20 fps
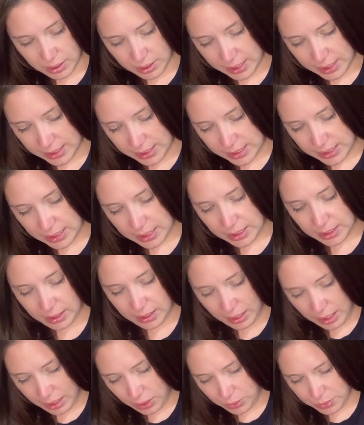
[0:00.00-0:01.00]
that's
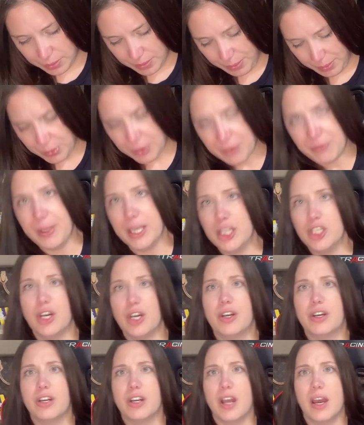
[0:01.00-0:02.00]
it. I don't remember if my
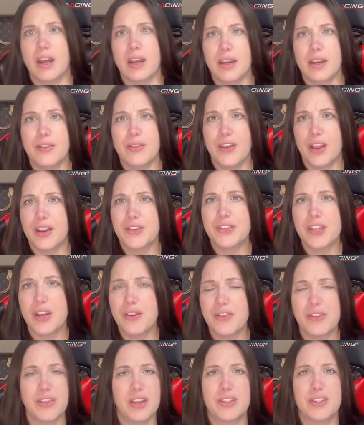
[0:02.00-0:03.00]
daughter got anything else. I
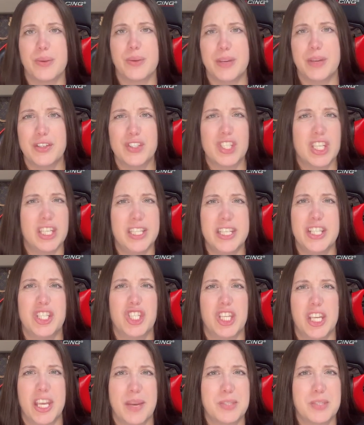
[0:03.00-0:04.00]
don't think so. But if she did,
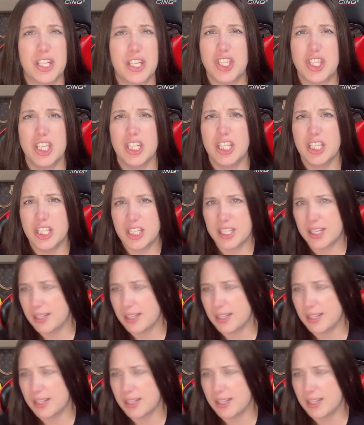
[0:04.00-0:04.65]
she kept it. She did